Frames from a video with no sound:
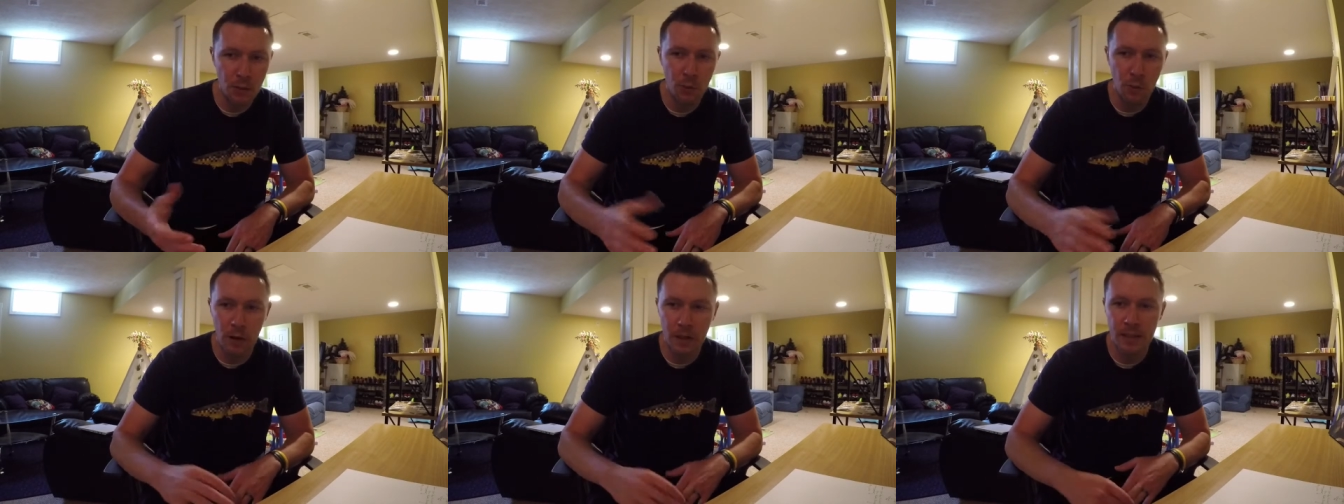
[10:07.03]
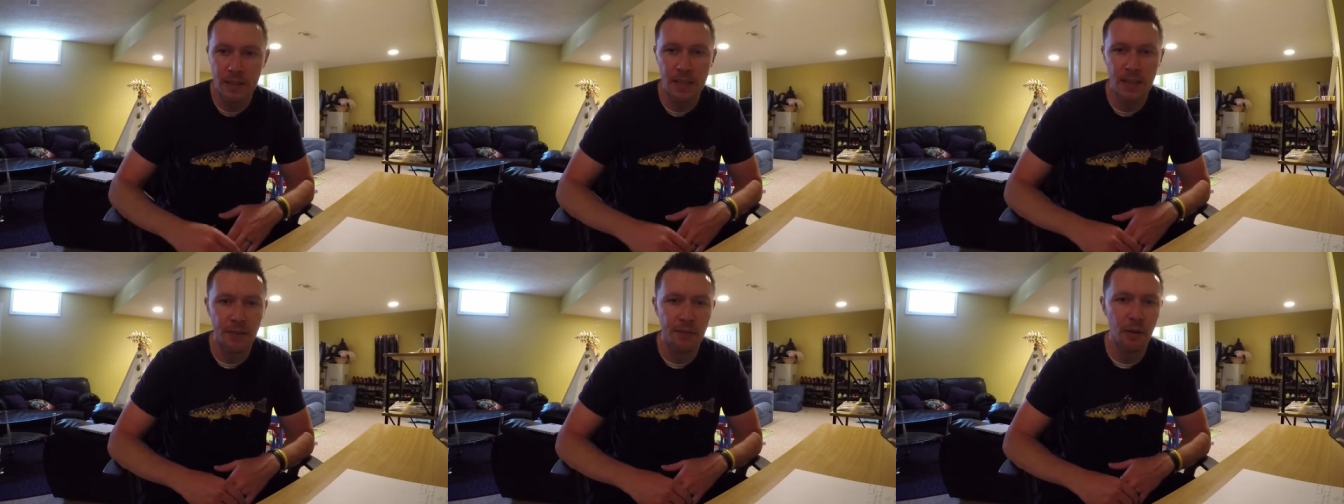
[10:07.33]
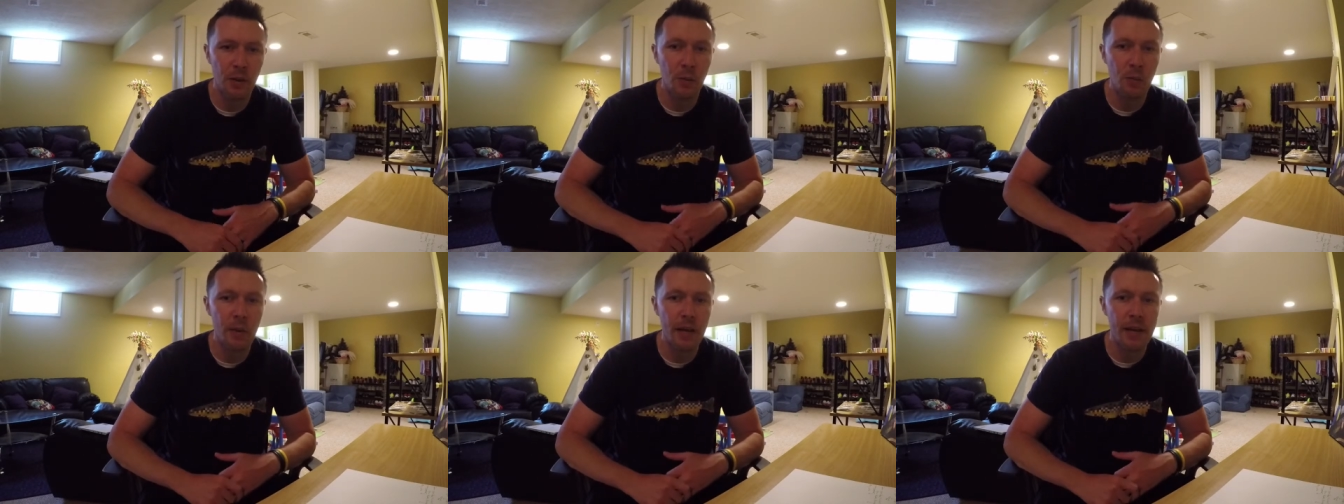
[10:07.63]
once
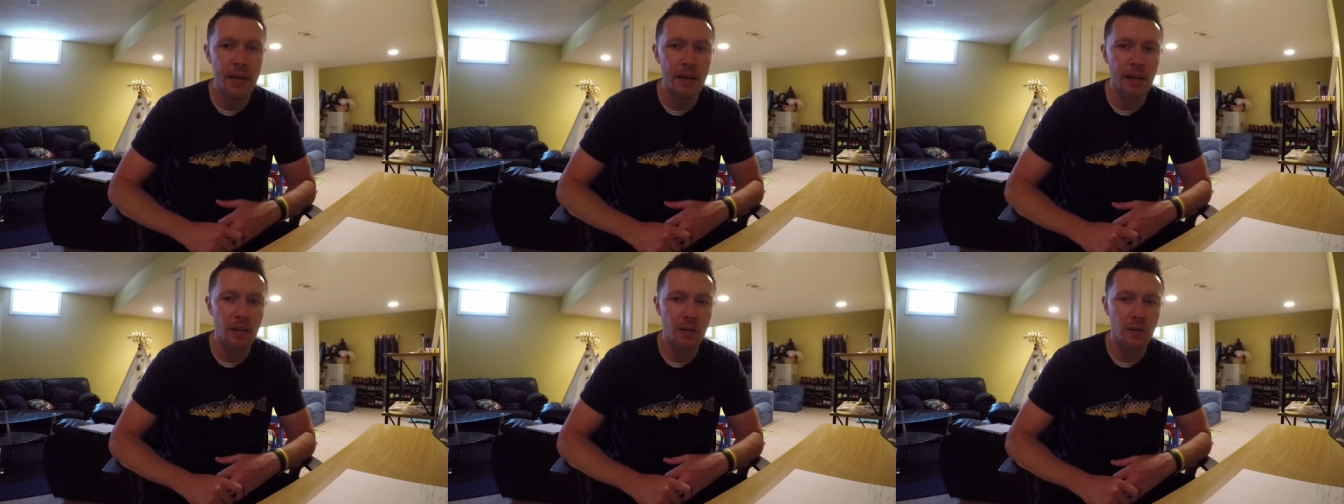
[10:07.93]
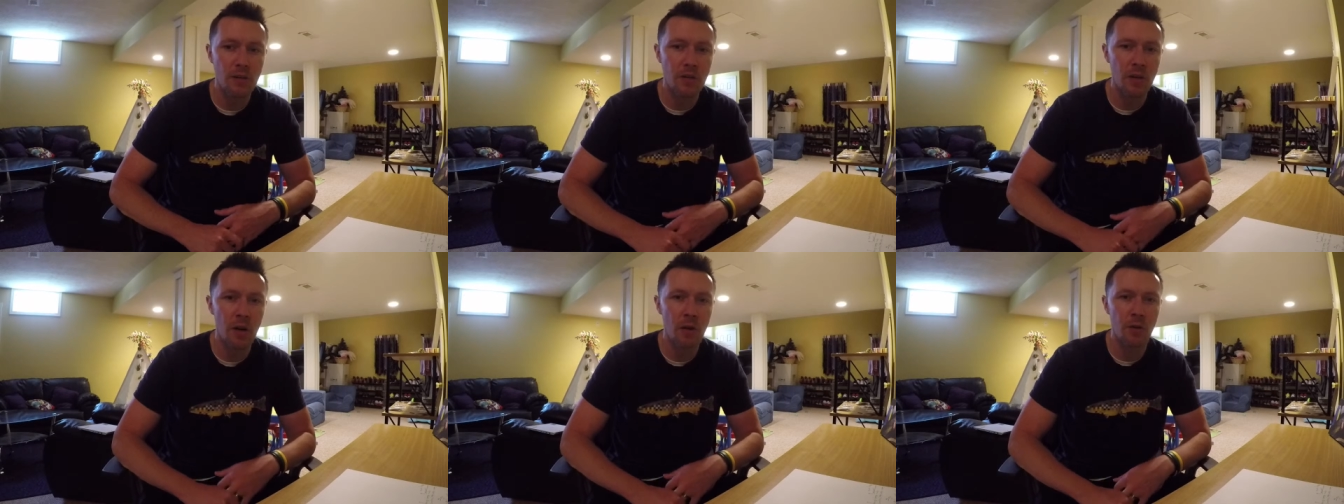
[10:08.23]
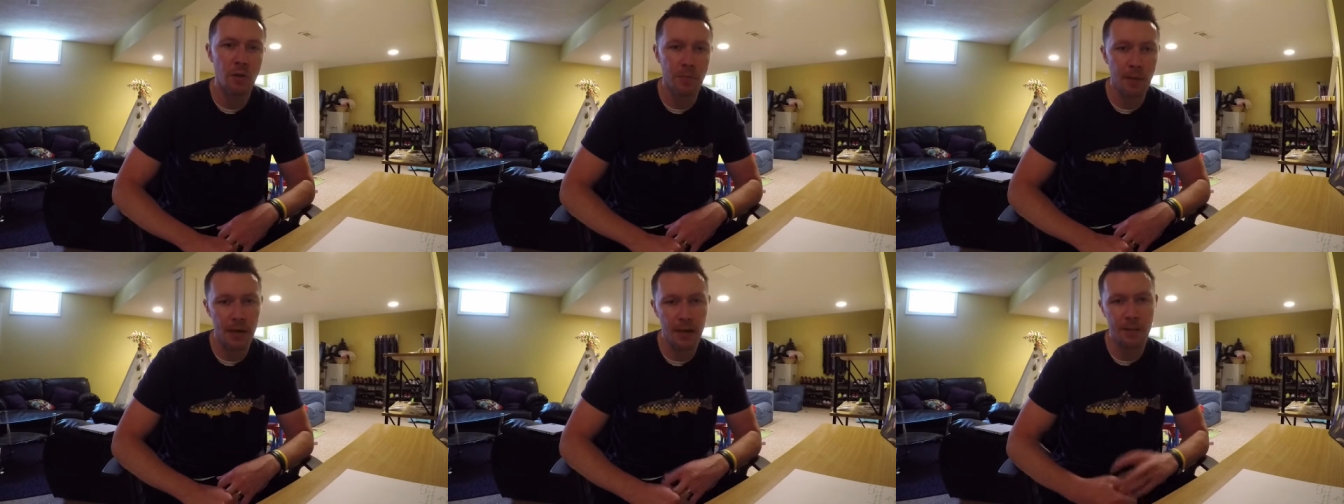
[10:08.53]
every week or
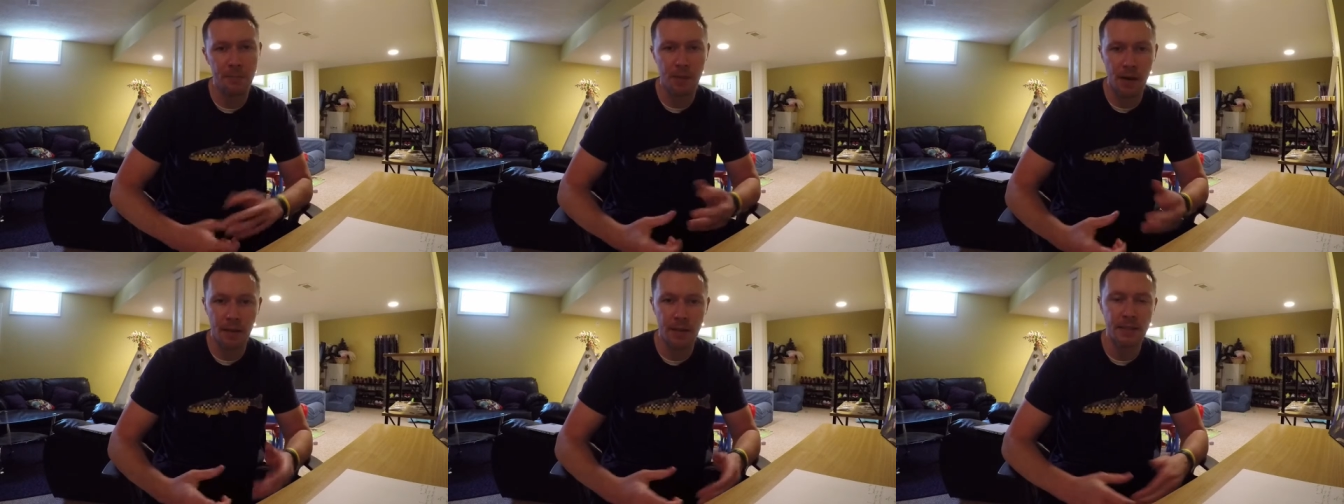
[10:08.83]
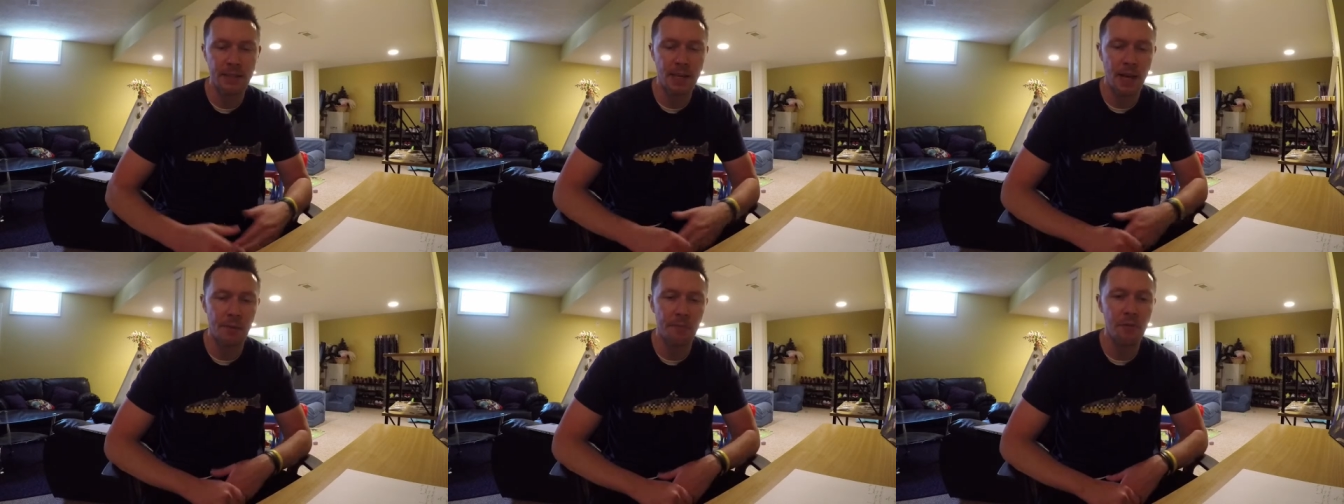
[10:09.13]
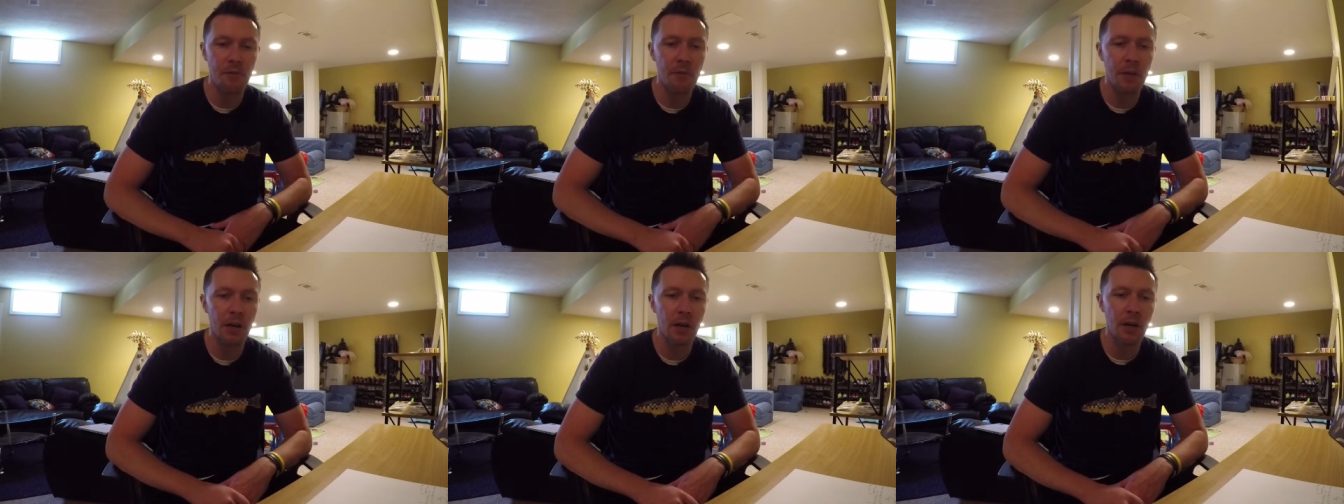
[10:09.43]
so, depending upon the time
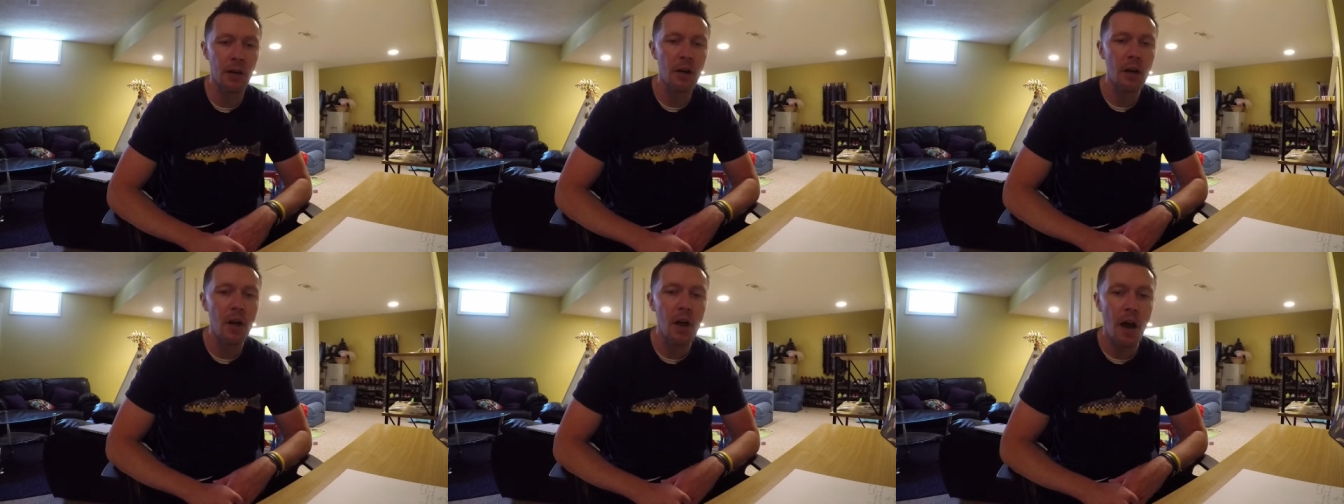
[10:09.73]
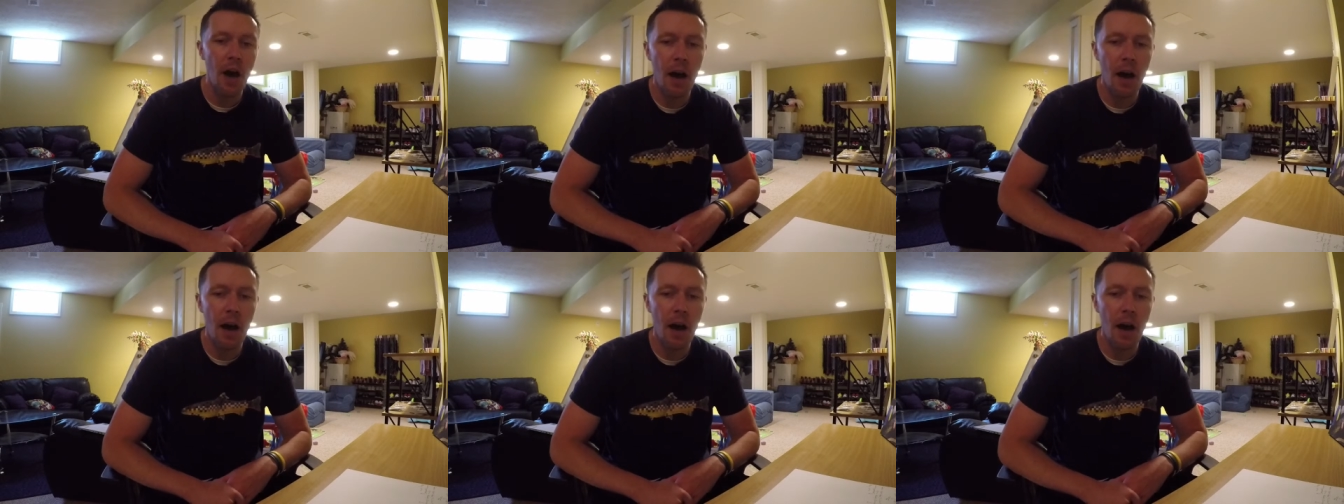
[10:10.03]
of year.